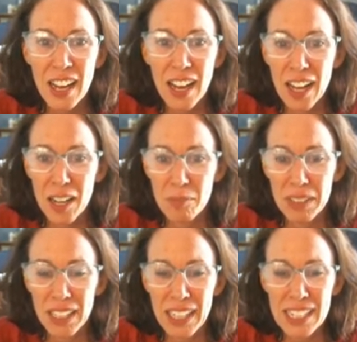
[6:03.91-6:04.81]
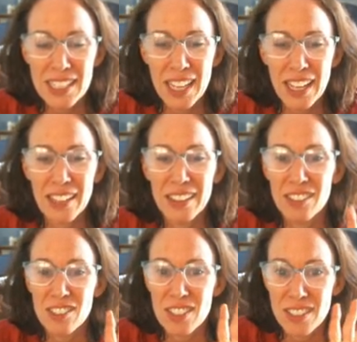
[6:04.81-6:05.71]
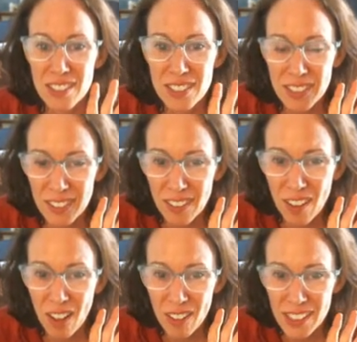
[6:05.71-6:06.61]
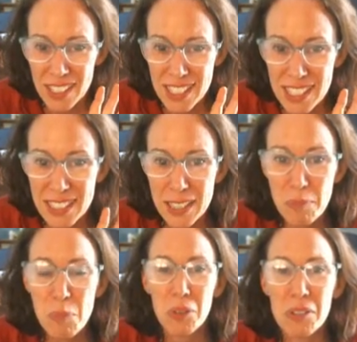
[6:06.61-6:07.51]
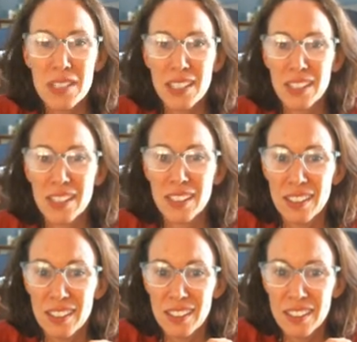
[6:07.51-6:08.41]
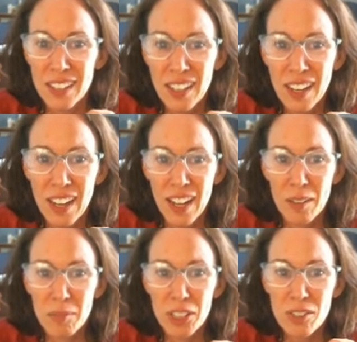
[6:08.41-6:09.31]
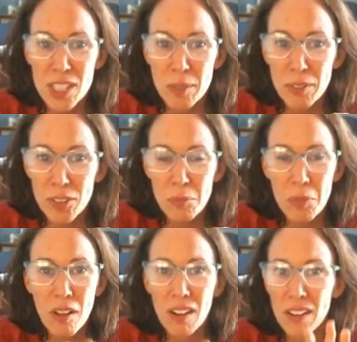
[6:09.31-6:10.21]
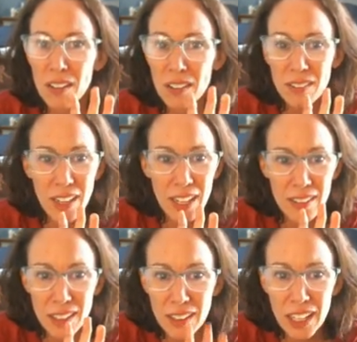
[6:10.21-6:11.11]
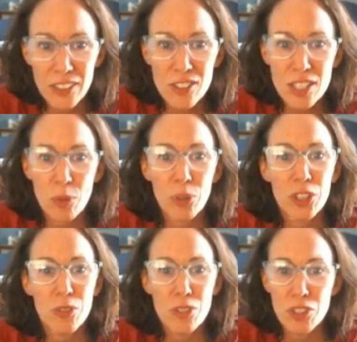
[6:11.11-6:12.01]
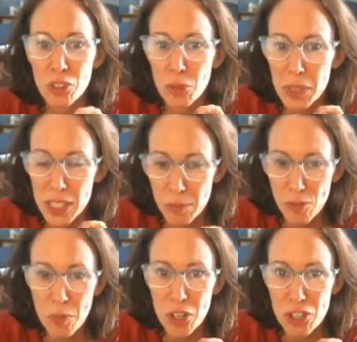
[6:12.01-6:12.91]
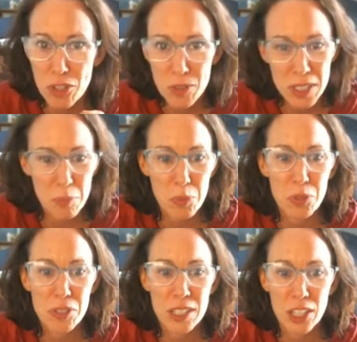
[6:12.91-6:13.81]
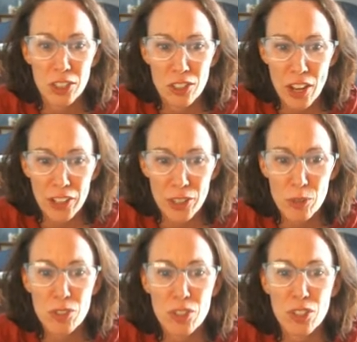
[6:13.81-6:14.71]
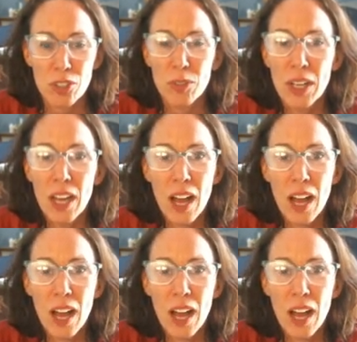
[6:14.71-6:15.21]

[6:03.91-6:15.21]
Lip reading: Like I said, there's all these symbols here. You know, some of them are like the letters that we're used to, but some of them are new symbols that you're not used to.